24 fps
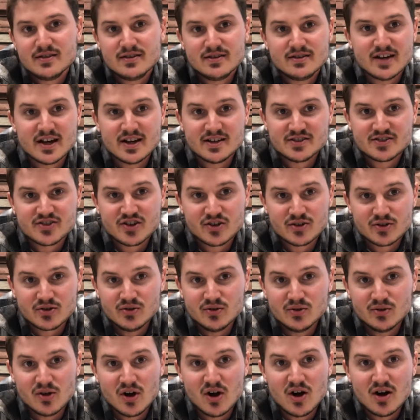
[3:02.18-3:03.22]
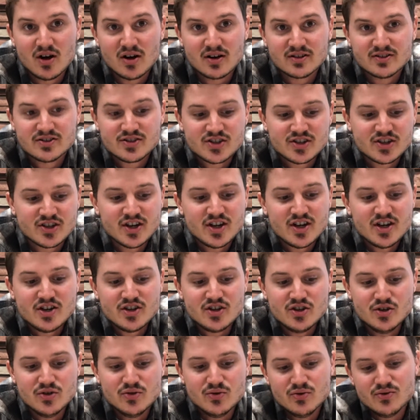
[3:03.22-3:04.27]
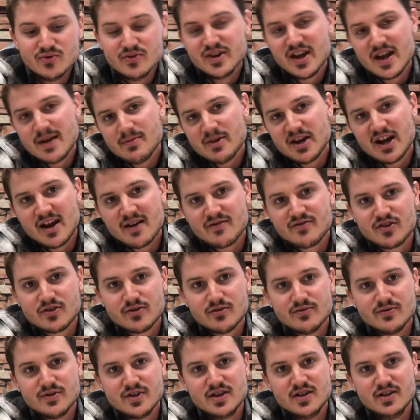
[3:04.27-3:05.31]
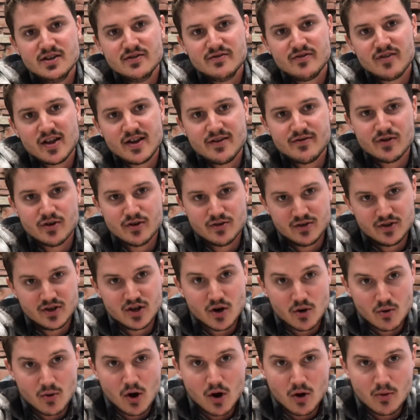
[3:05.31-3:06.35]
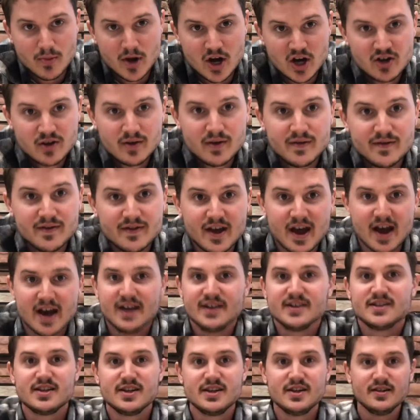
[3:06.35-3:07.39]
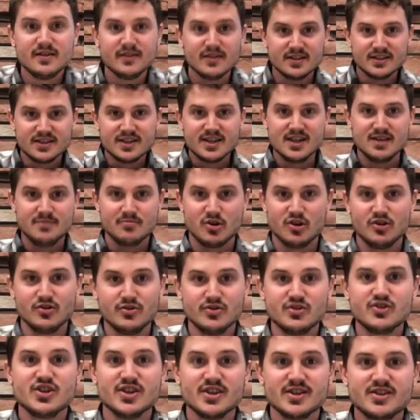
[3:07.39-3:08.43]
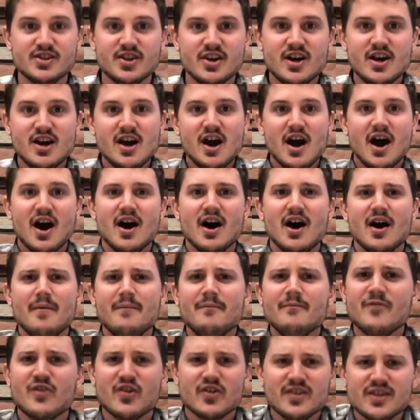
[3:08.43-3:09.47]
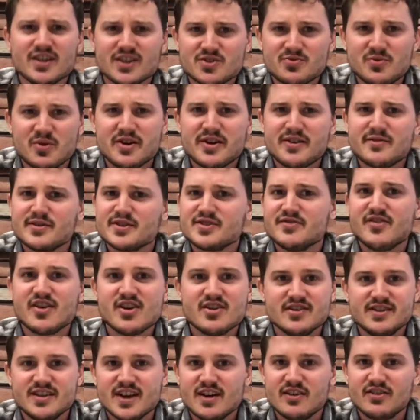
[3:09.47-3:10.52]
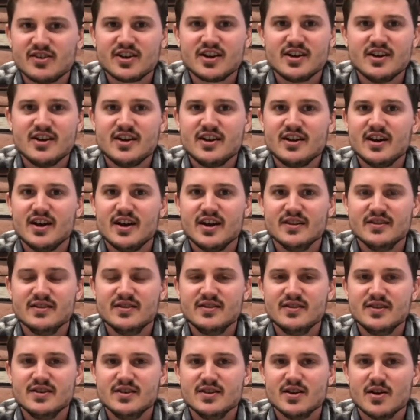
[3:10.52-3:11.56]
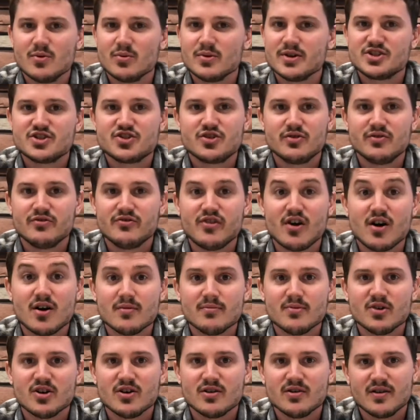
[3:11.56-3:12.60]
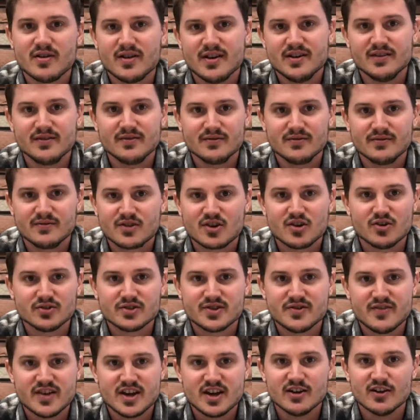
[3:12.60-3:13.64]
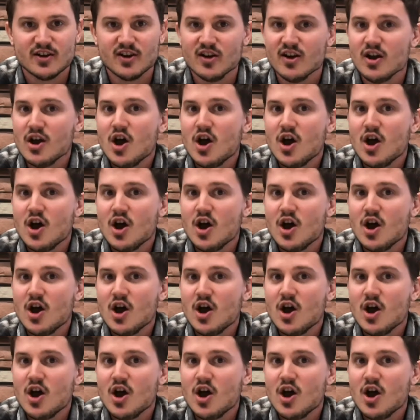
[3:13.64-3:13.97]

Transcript: Dansang oolongs, you name it after the flavor, the aroma that the tea produces. For this one, it was very delicate, and the original farmer and cultivator